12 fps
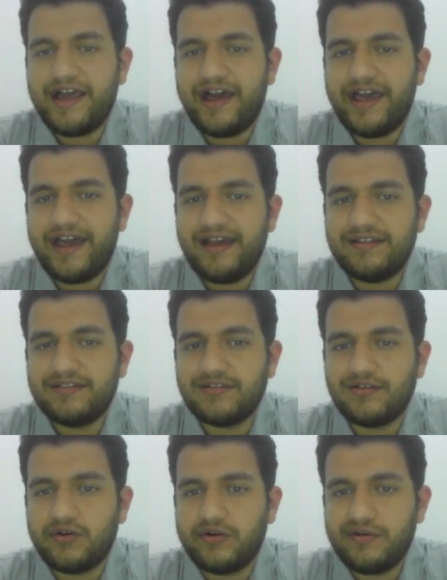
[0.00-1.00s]
and
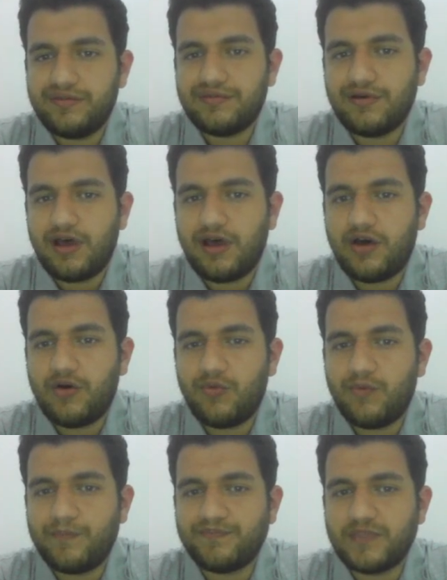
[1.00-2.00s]
also
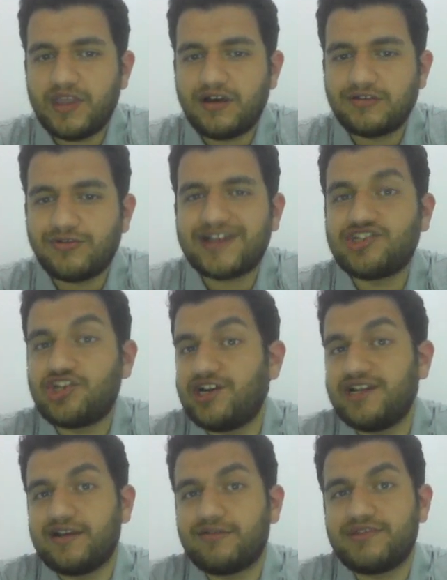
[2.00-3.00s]
how to actually
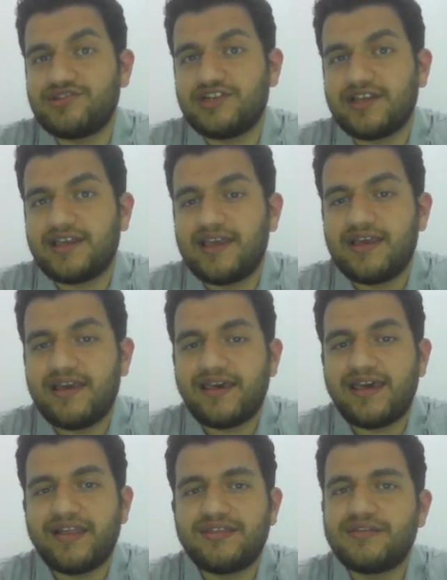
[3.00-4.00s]
read a question.
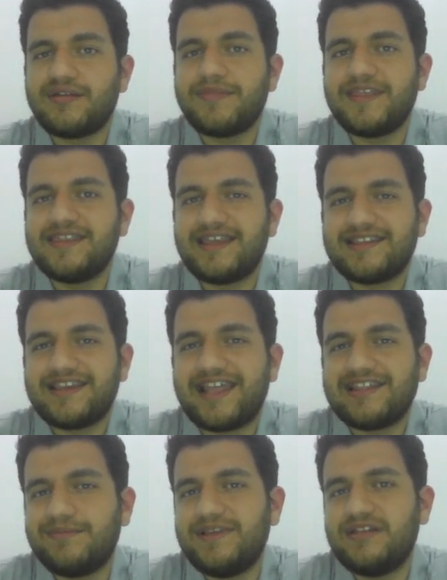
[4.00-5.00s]
It's something that
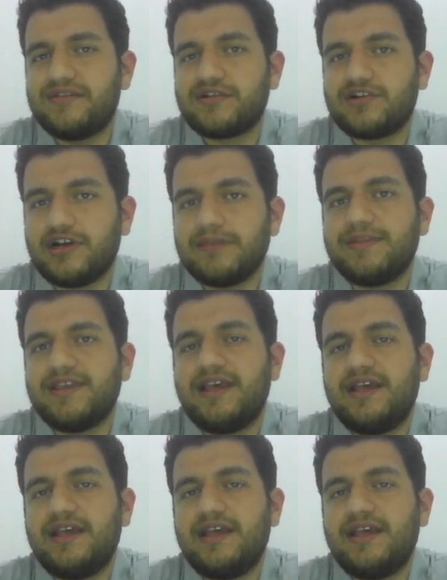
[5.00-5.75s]
can't be described